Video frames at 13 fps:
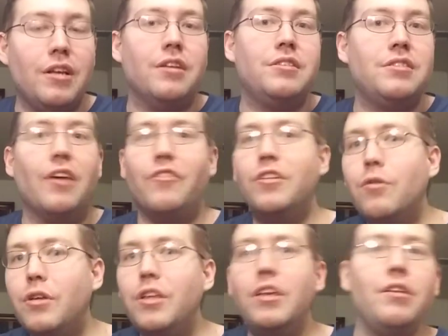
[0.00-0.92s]
stuff.
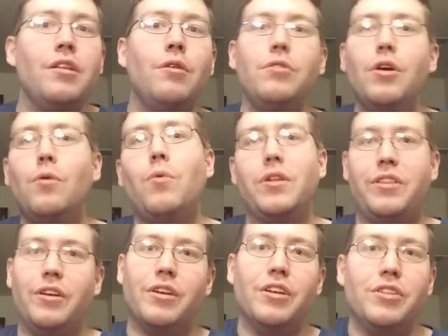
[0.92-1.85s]
You don't know what
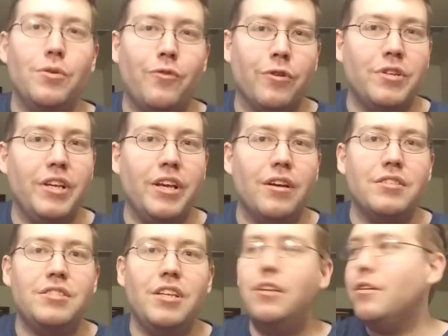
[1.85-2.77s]
they're going to do for
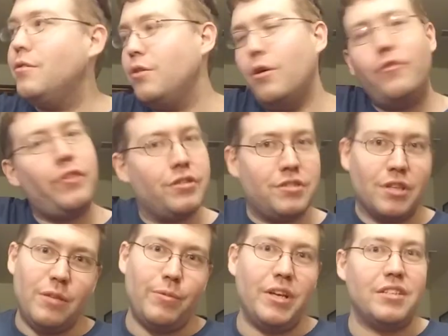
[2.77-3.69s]
DLC. You don't know if there's
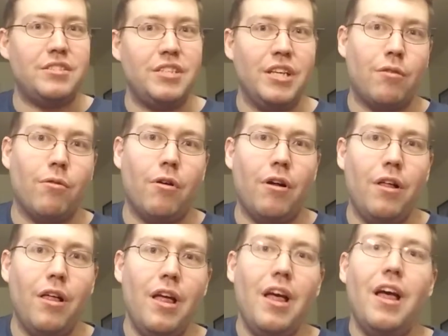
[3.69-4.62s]
going to be a sequel.